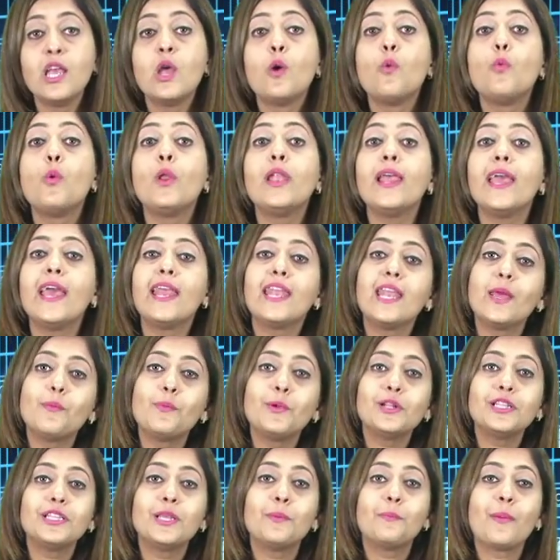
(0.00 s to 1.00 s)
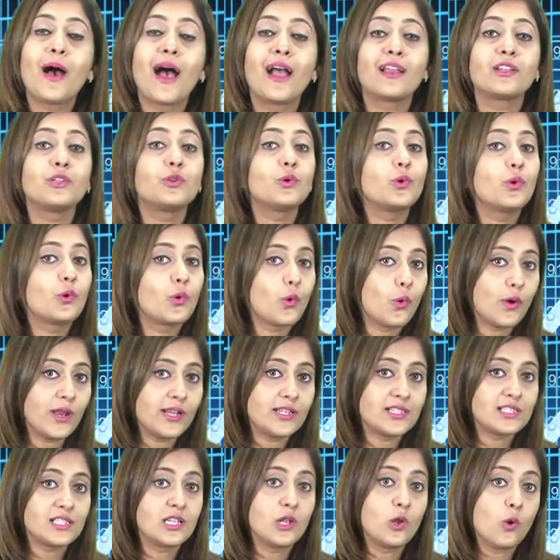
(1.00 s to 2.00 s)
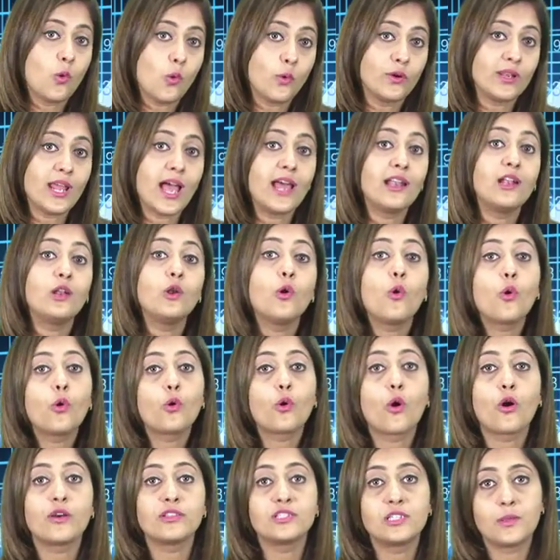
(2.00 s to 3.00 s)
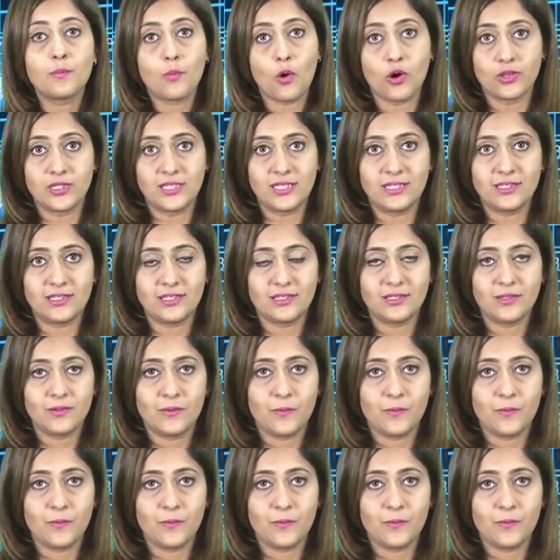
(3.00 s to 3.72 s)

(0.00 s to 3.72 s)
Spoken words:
will enable the bank to grow its loan and low-cost deposit.